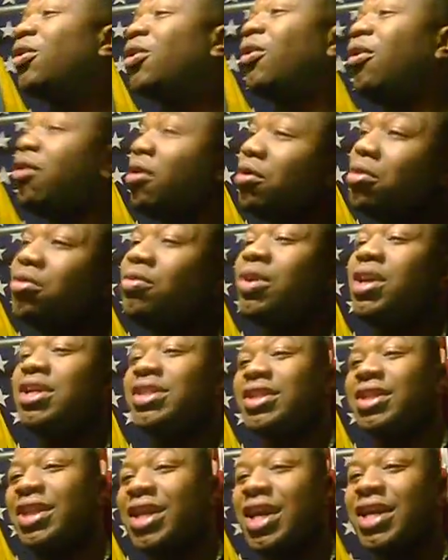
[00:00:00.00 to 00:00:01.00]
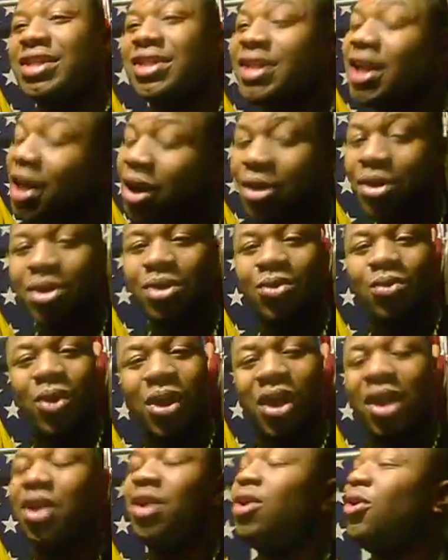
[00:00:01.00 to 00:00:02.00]
to go all the way until I tell you
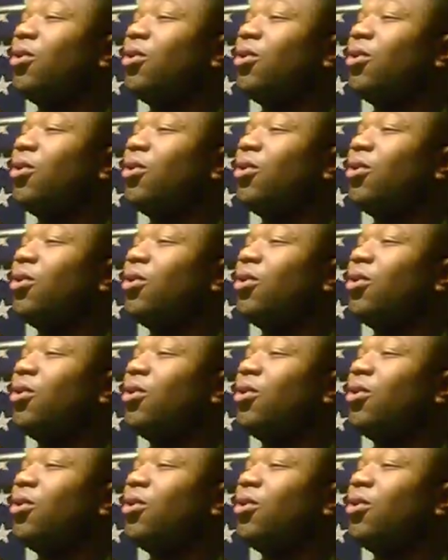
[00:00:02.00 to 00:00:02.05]
when,